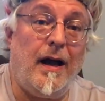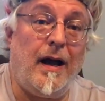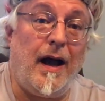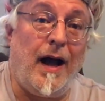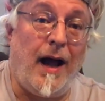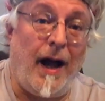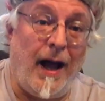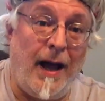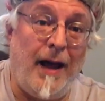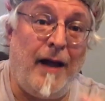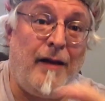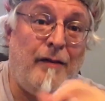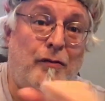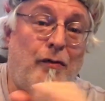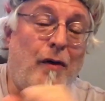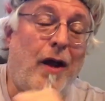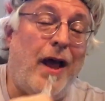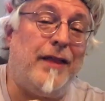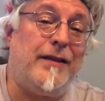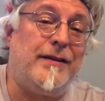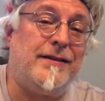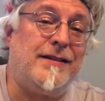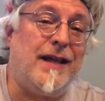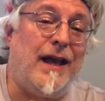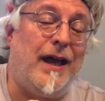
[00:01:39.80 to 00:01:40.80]
I'd
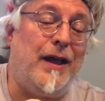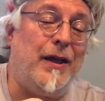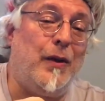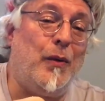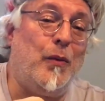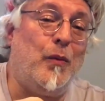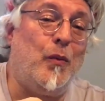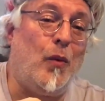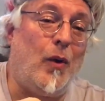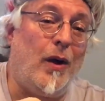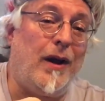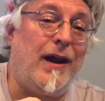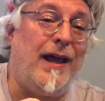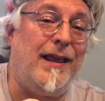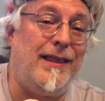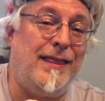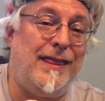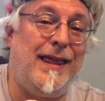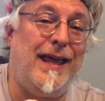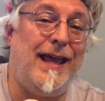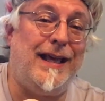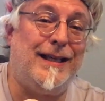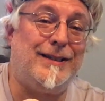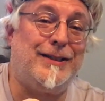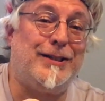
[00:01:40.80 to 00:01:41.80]
rather tell you what I
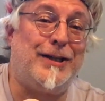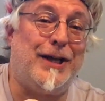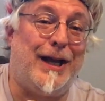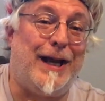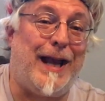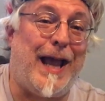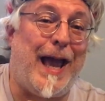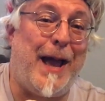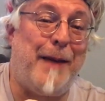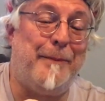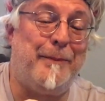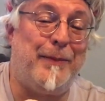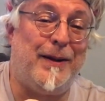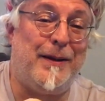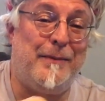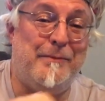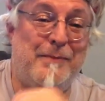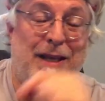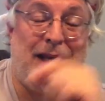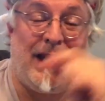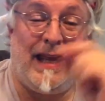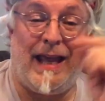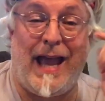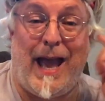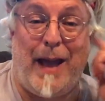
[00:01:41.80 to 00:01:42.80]
think's going to happen to
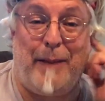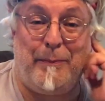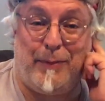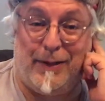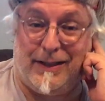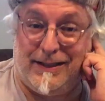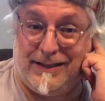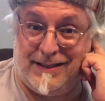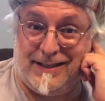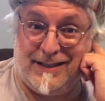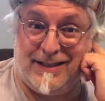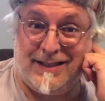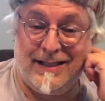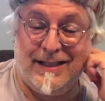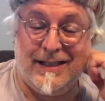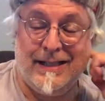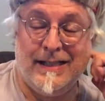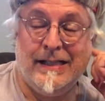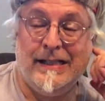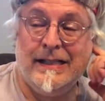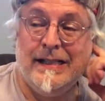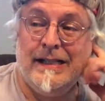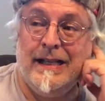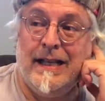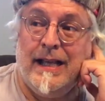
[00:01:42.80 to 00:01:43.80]
Minneapolis.
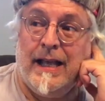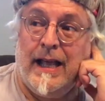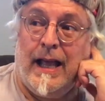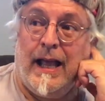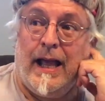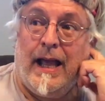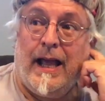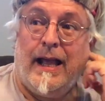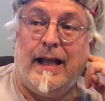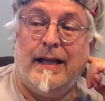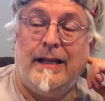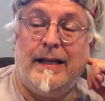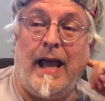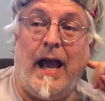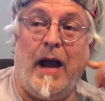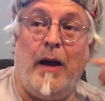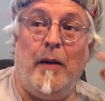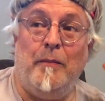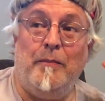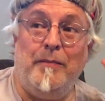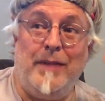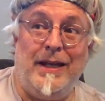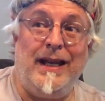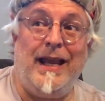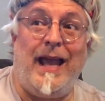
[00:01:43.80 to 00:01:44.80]

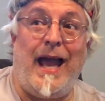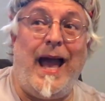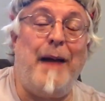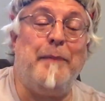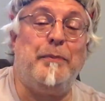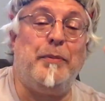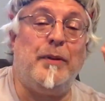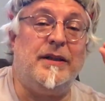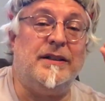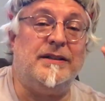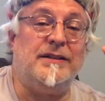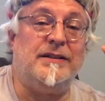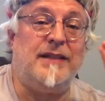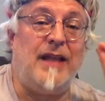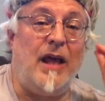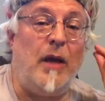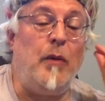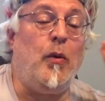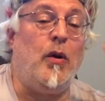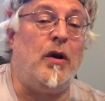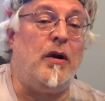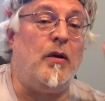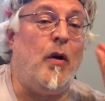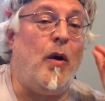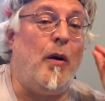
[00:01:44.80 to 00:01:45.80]
Now, Minneapolis, they
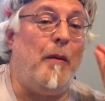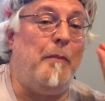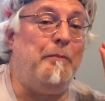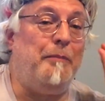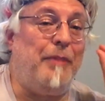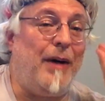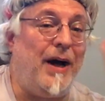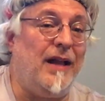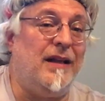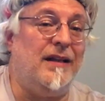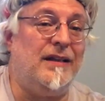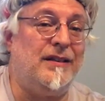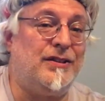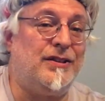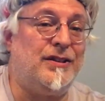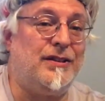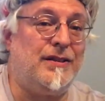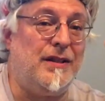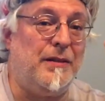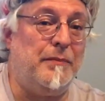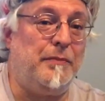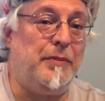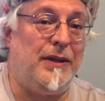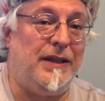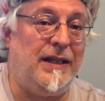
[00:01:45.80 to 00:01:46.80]
want to abolish
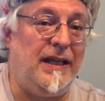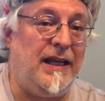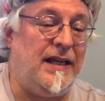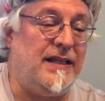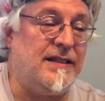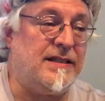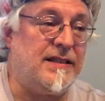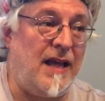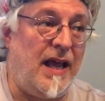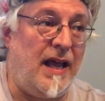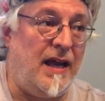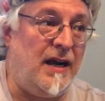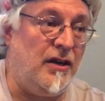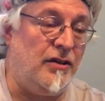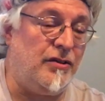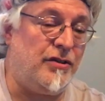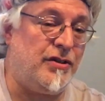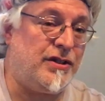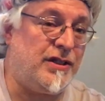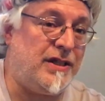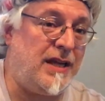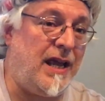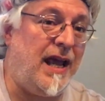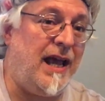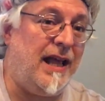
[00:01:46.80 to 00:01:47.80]
the police and
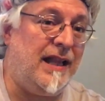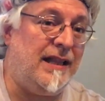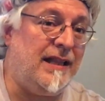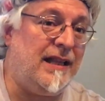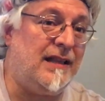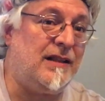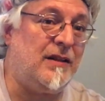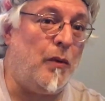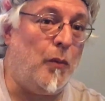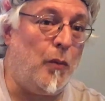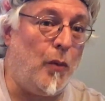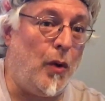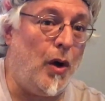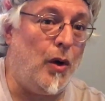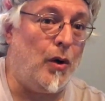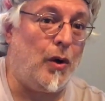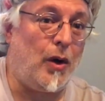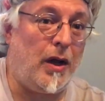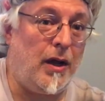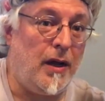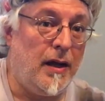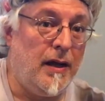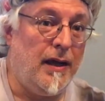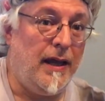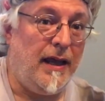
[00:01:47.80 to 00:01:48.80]
understand that the
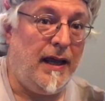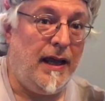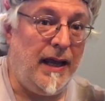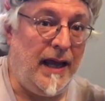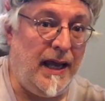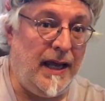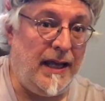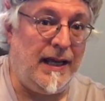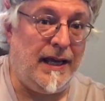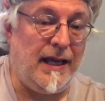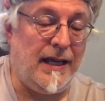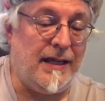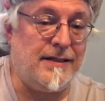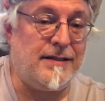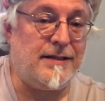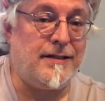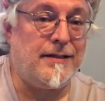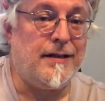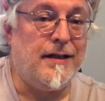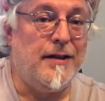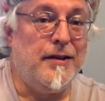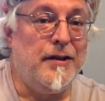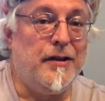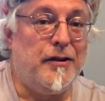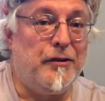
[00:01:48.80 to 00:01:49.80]
woke
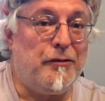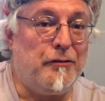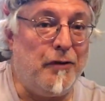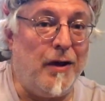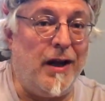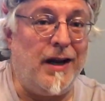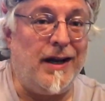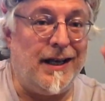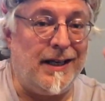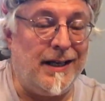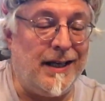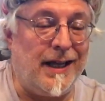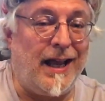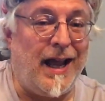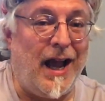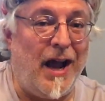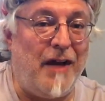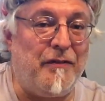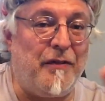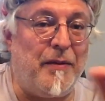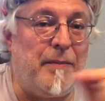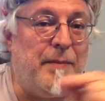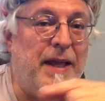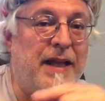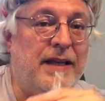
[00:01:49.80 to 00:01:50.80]
idiots running the
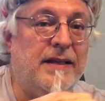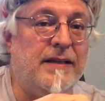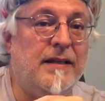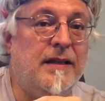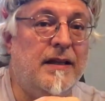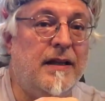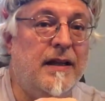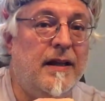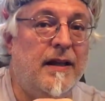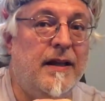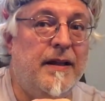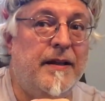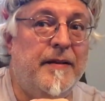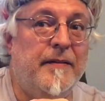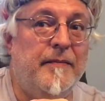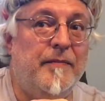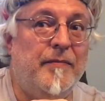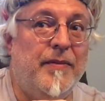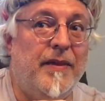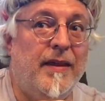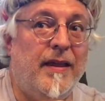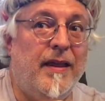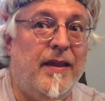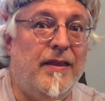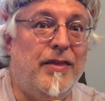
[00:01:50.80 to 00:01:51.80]
government
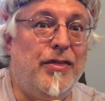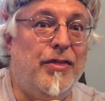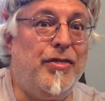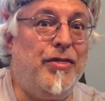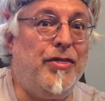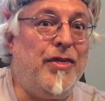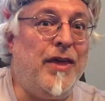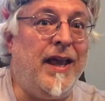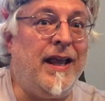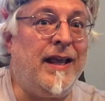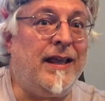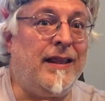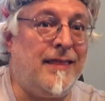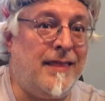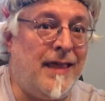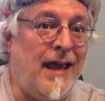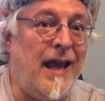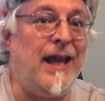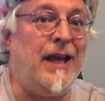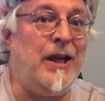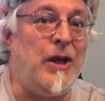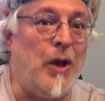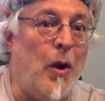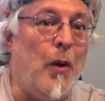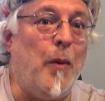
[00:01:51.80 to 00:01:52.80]
think
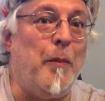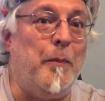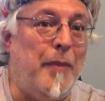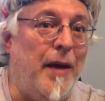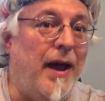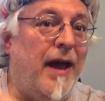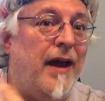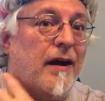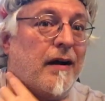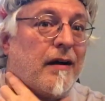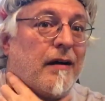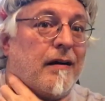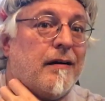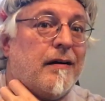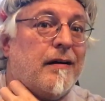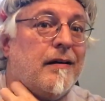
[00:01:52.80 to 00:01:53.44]
they know better.